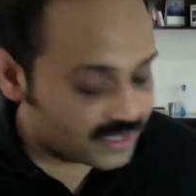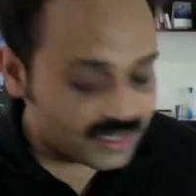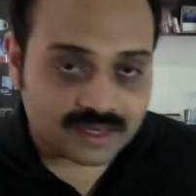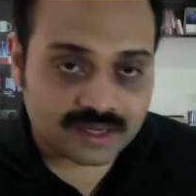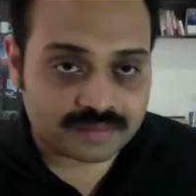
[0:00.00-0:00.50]

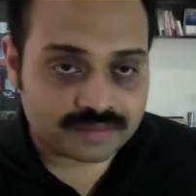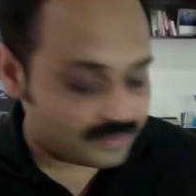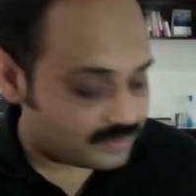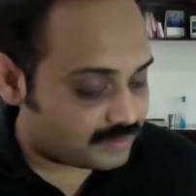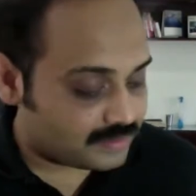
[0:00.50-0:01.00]

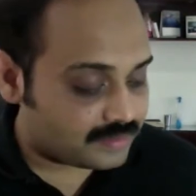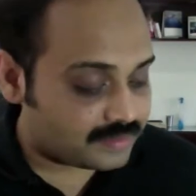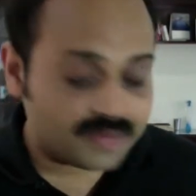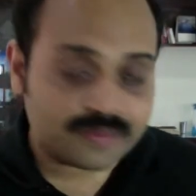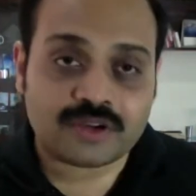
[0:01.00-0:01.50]

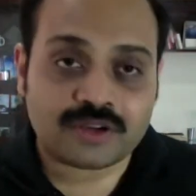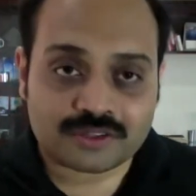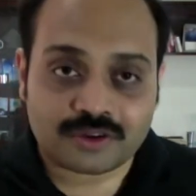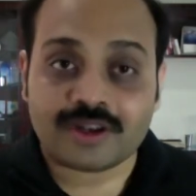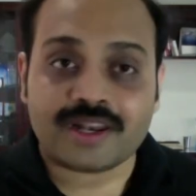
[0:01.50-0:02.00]
but because
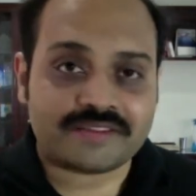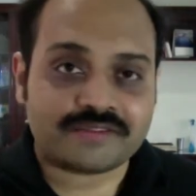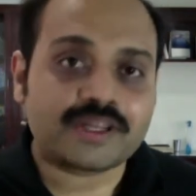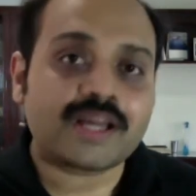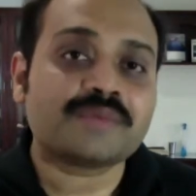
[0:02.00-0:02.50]
all
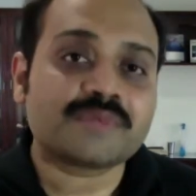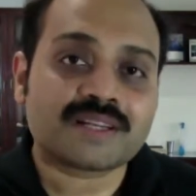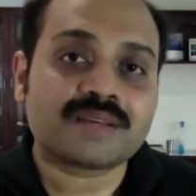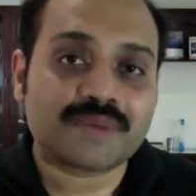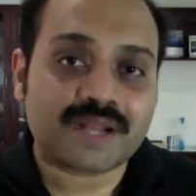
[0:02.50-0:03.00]
iPhone apps are
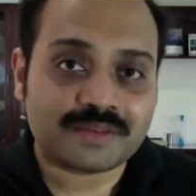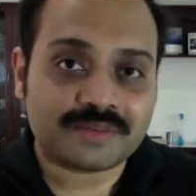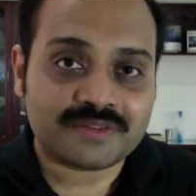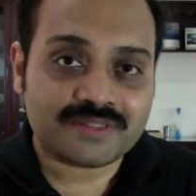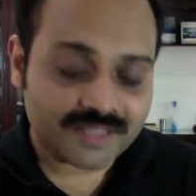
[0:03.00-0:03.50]

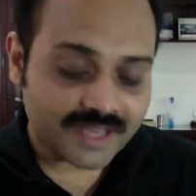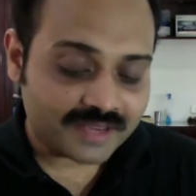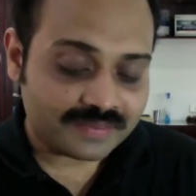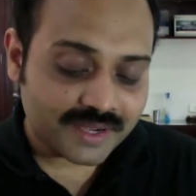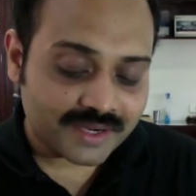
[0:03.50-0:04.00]
compatible with the
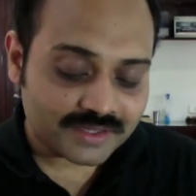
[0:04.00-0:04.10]
iPad,